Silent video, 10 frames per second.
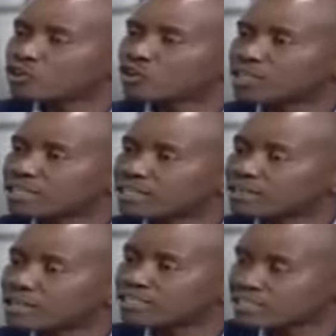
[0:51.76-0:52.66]
wrong to
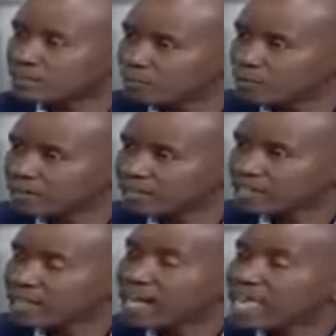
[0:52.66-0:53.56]
tell
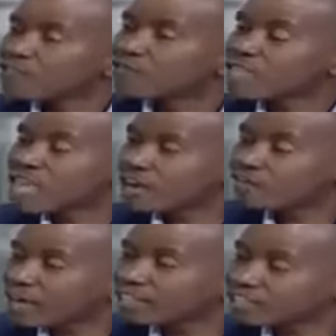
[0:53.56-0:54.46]
someone, if they
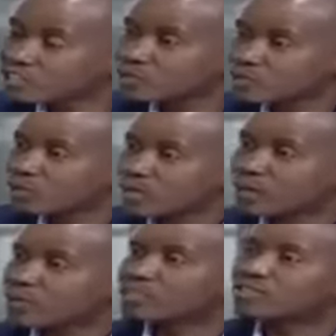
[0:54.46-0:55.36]
have asked you
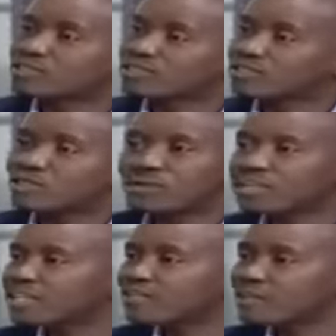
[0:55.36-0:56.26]
a question, you
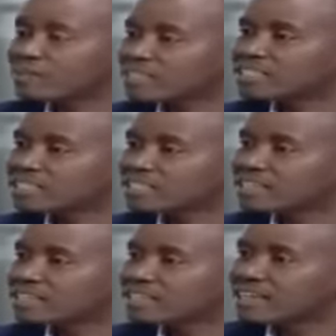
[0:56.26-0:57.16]
can give them an answer.
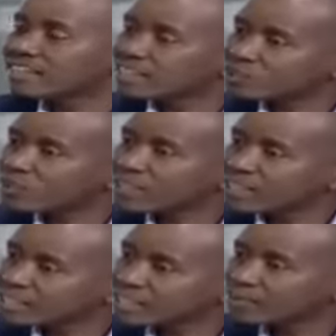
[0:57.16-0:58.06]
And that's where
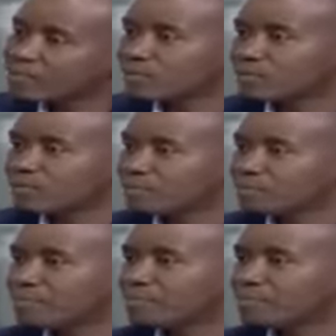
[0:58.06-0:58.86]
that came from.